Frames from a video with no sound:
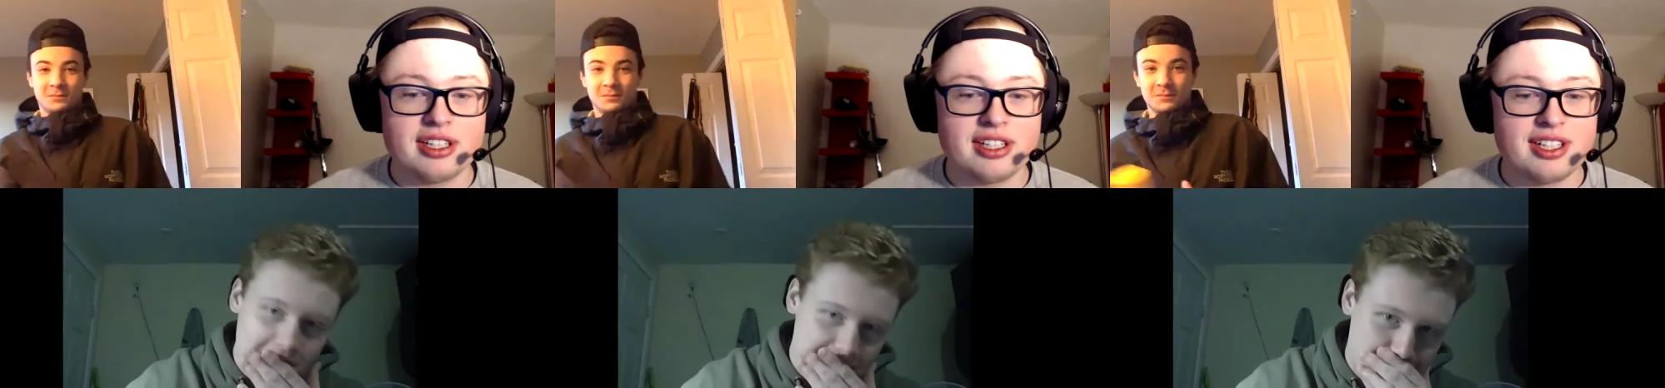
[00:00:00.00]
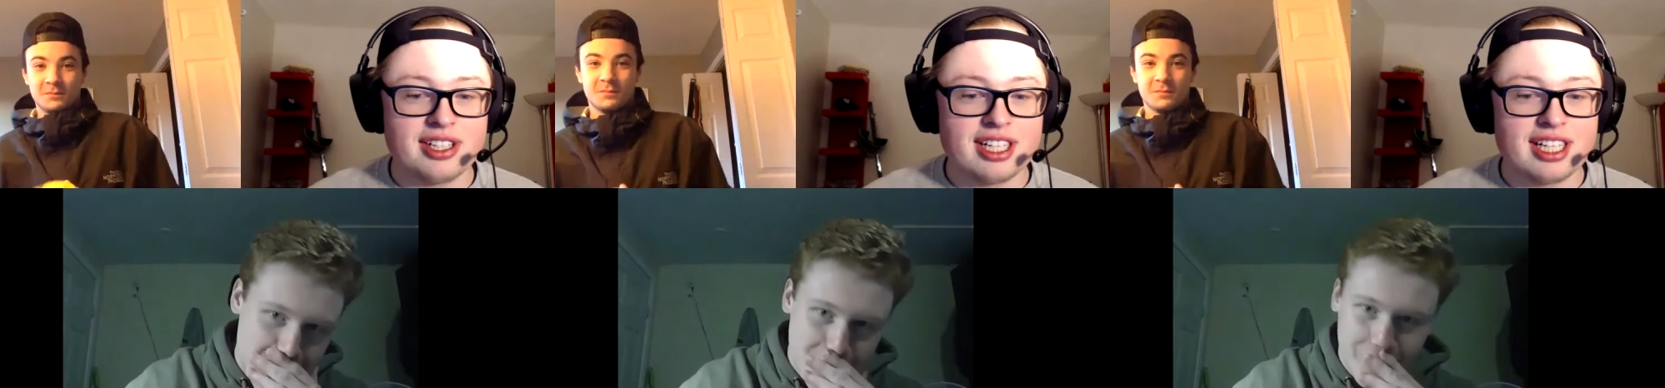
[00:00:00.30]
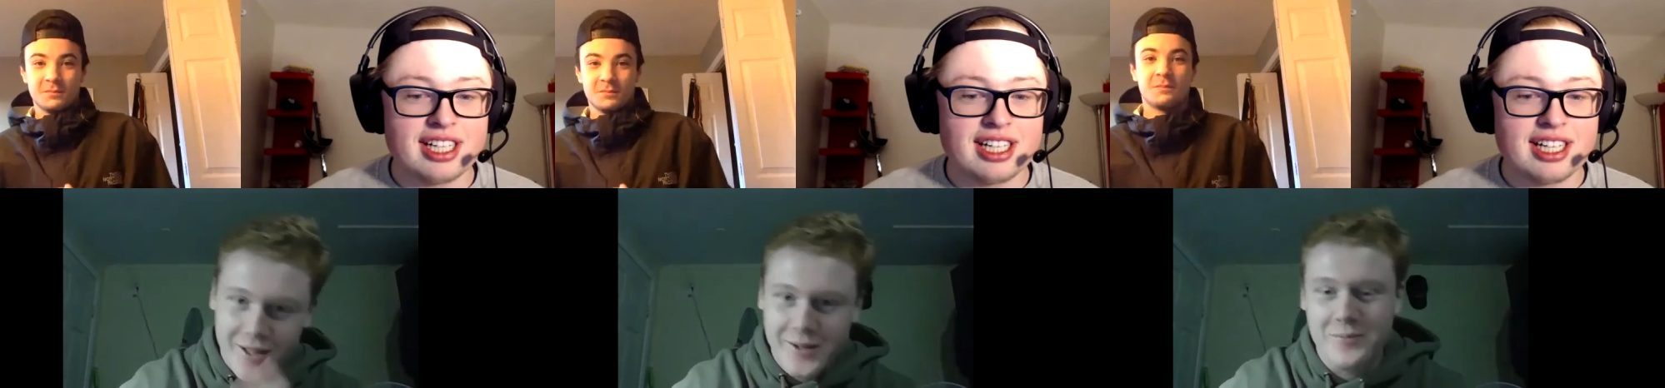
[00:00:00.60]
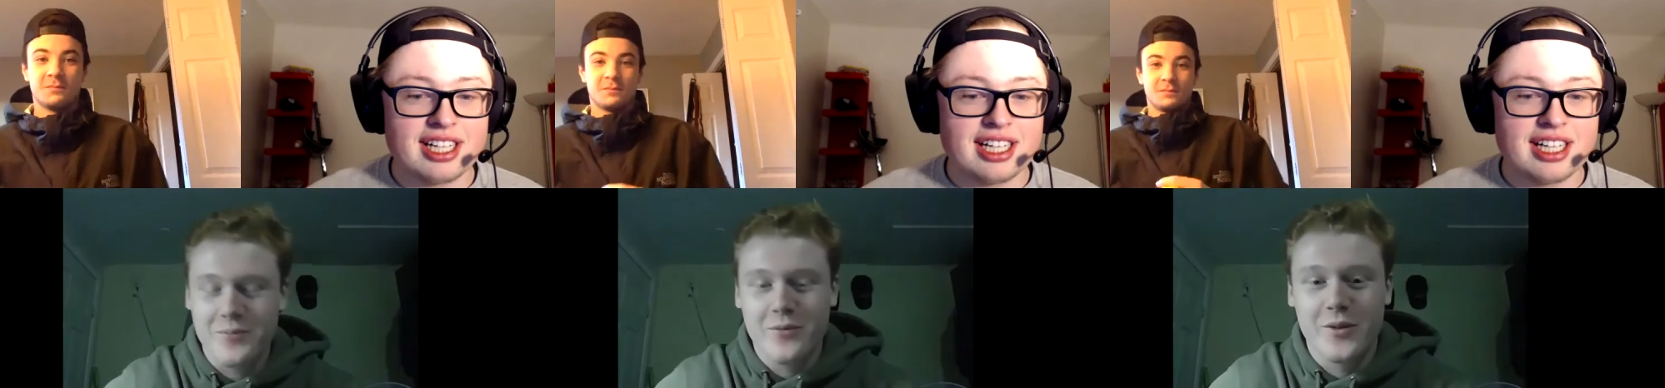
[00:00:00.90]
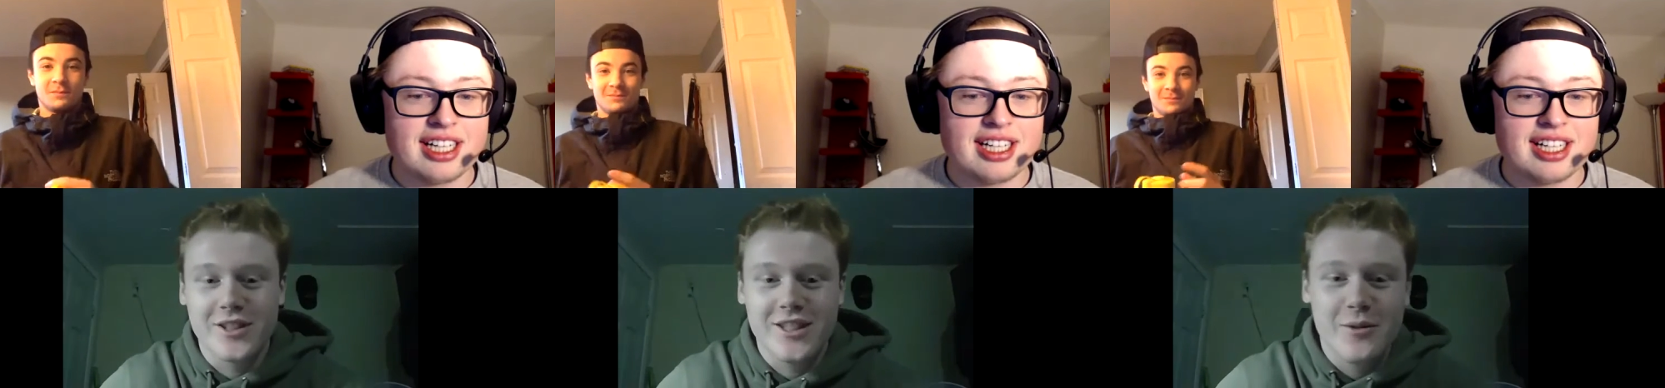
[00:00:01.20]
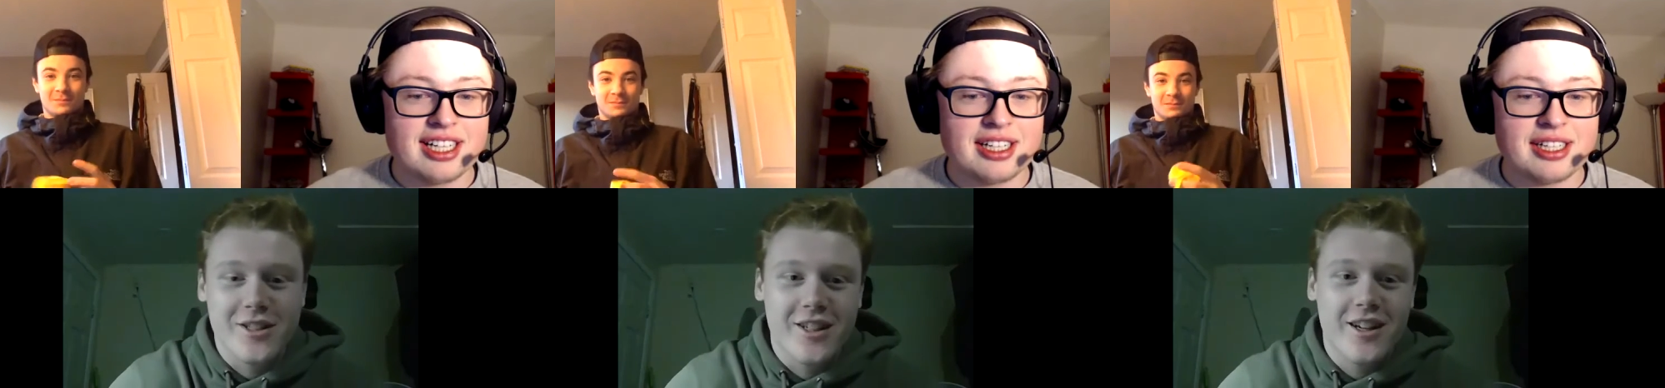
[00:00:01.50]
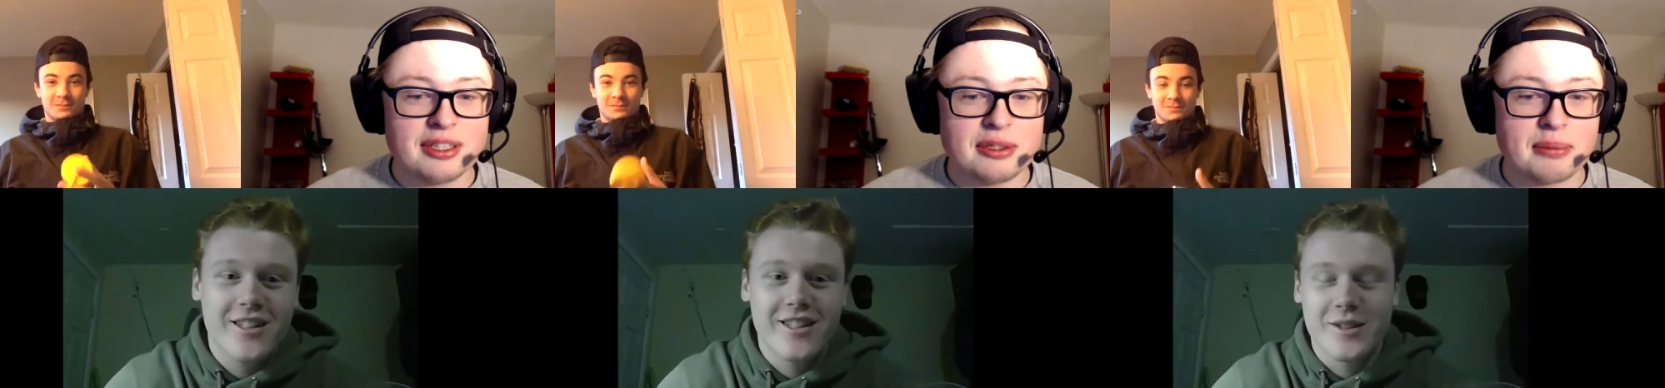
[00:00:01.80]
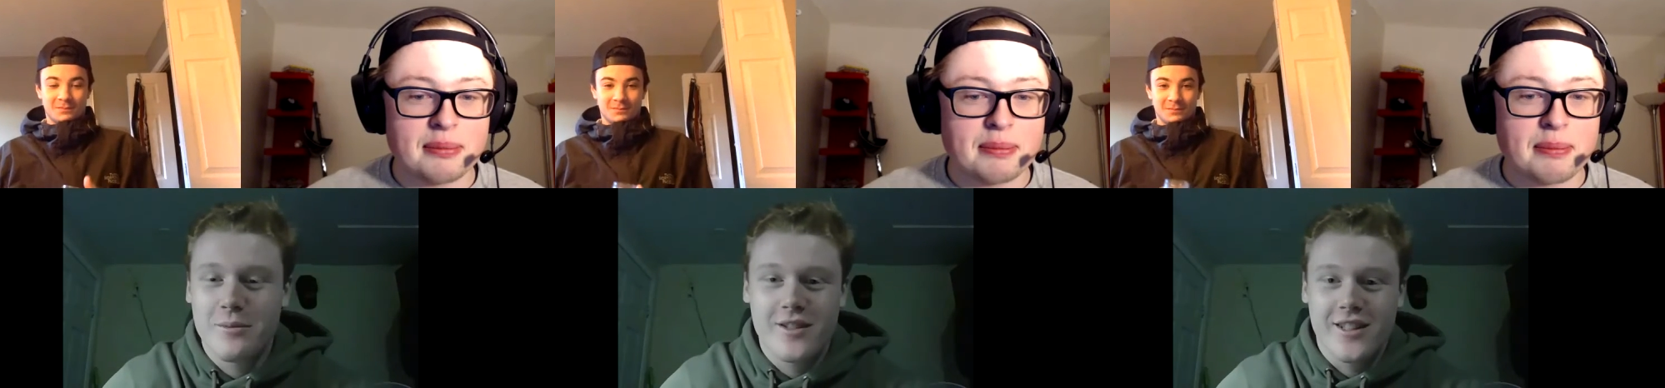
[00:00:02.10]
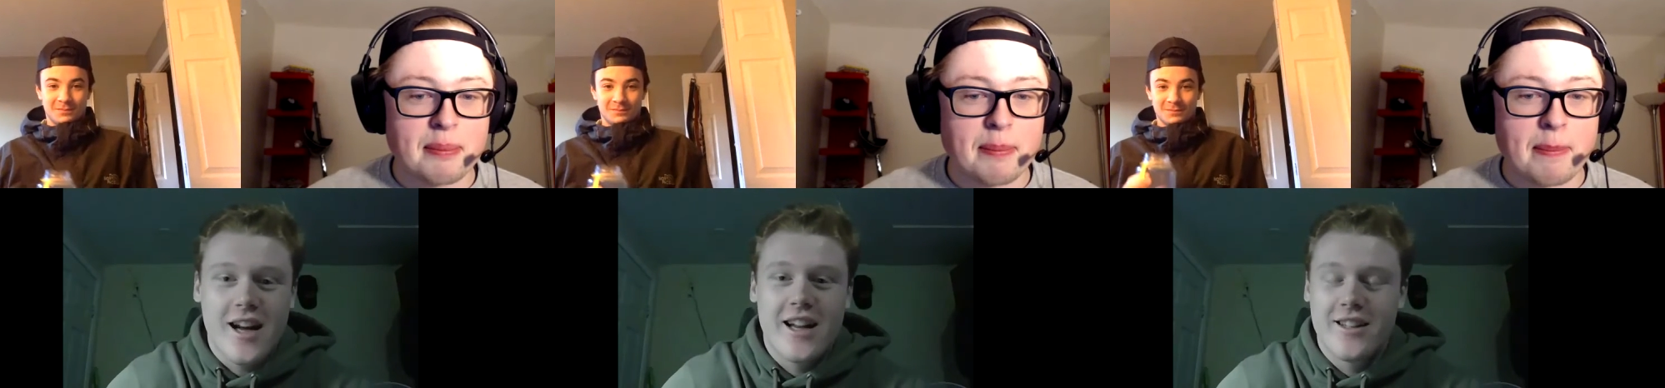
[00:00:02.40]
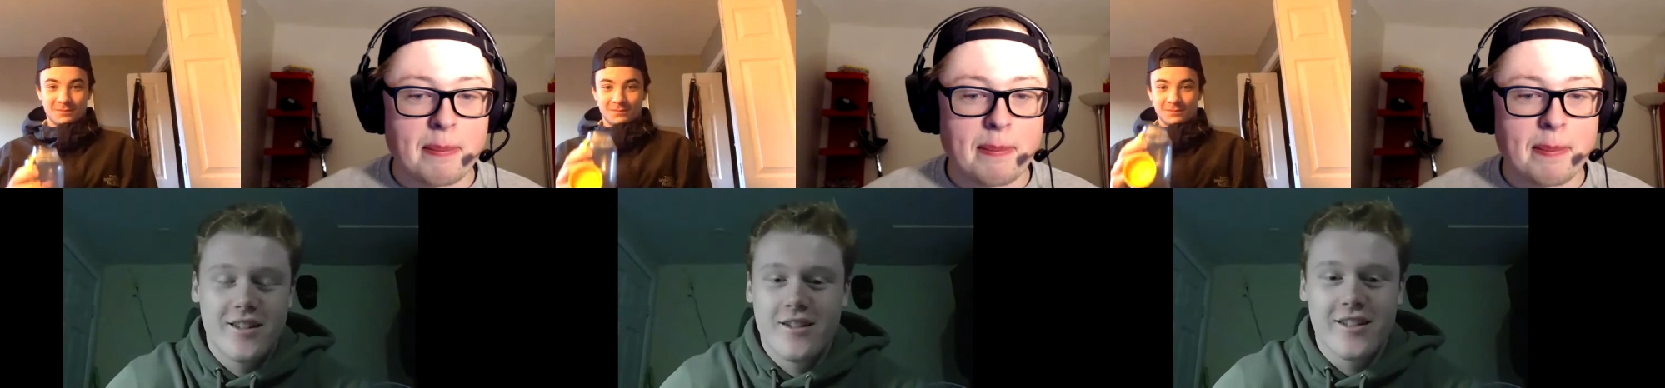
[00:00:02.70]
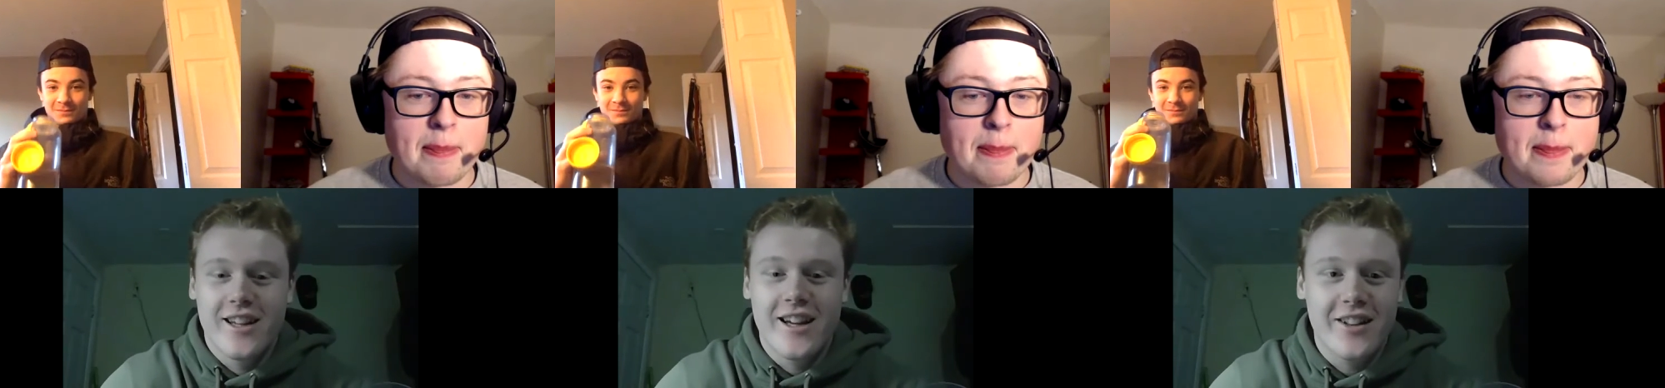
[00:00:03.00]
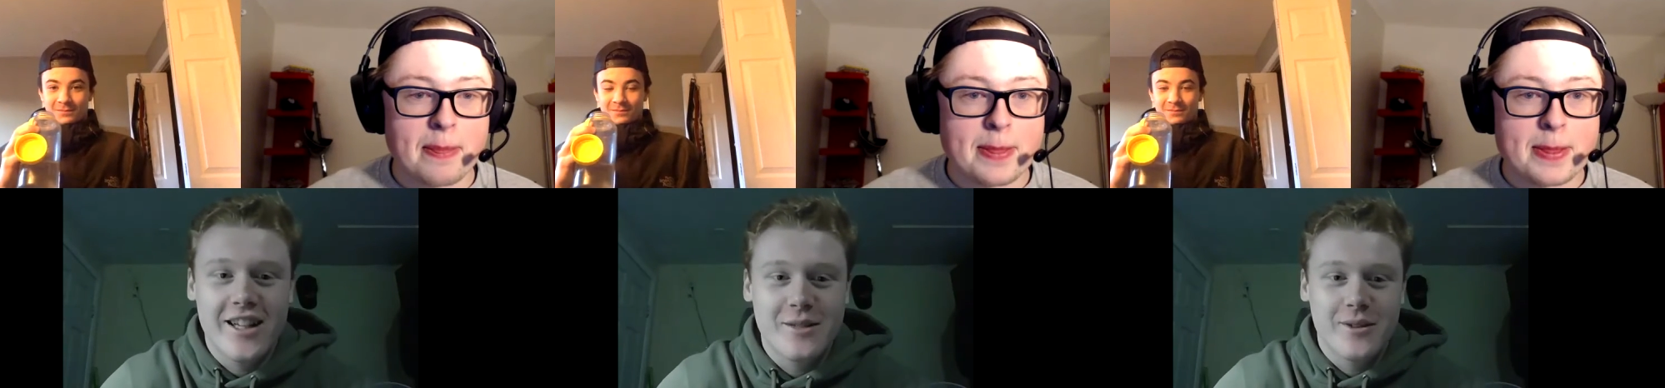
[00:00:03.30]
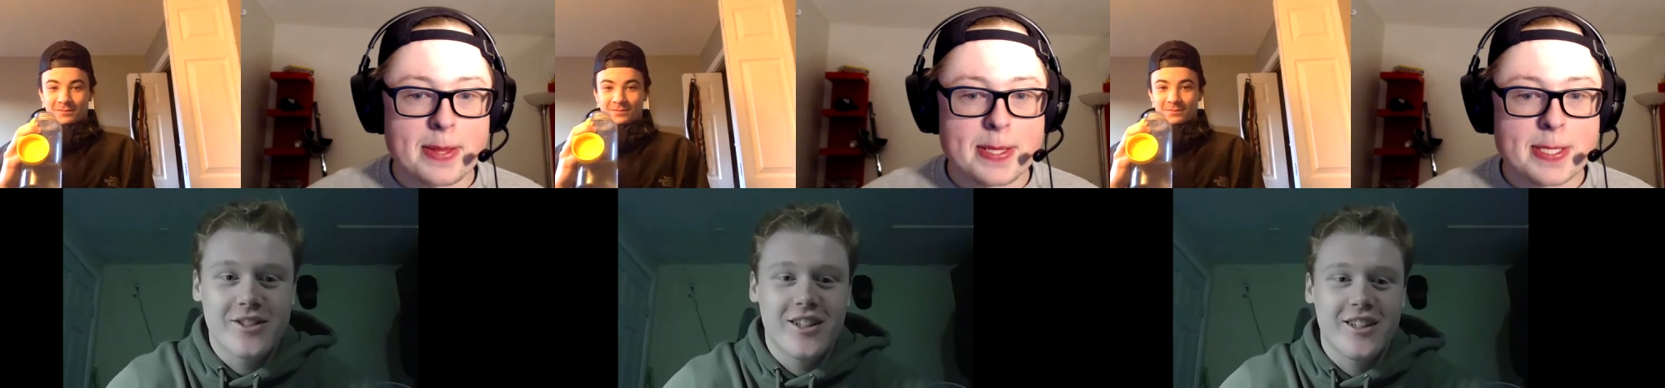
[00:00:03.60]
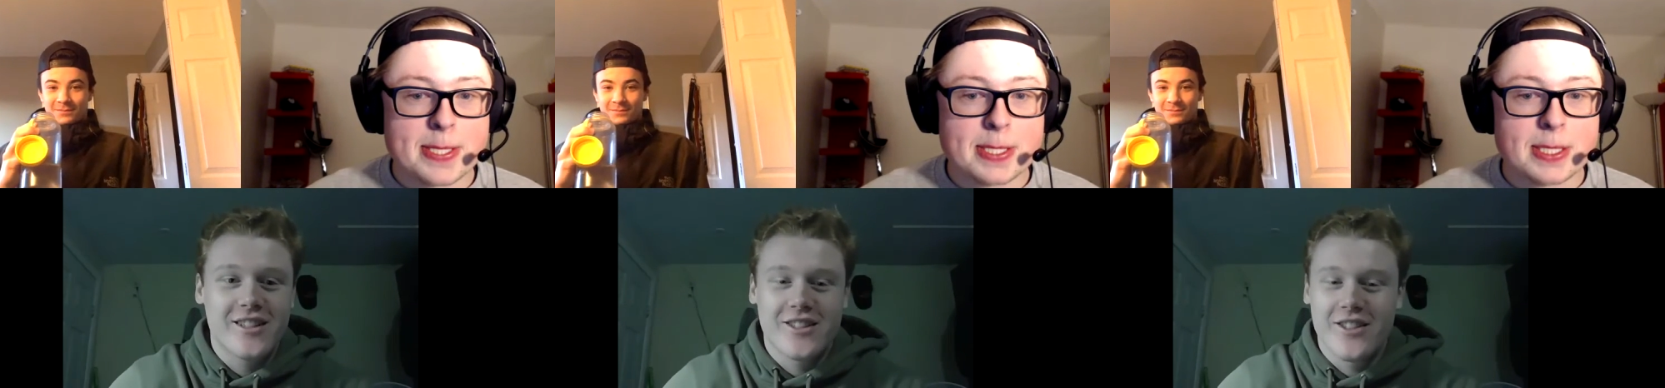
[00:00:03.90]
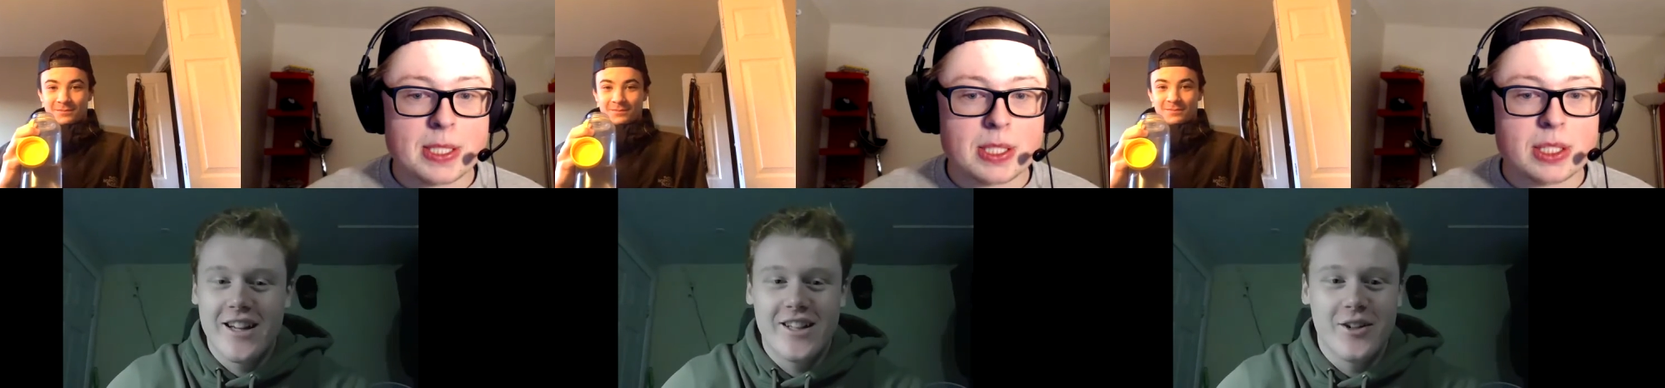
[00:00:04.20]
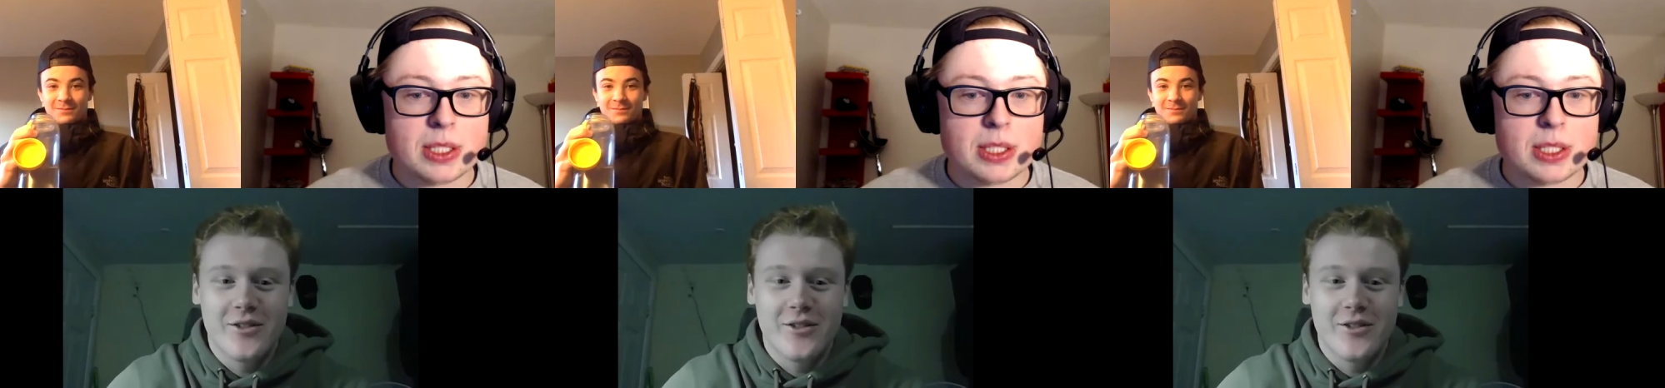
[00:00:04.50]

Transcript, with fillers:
Speaker 1: Uh, well, we'll start with soccer because personally, I couldn't care less about soccer, so I don't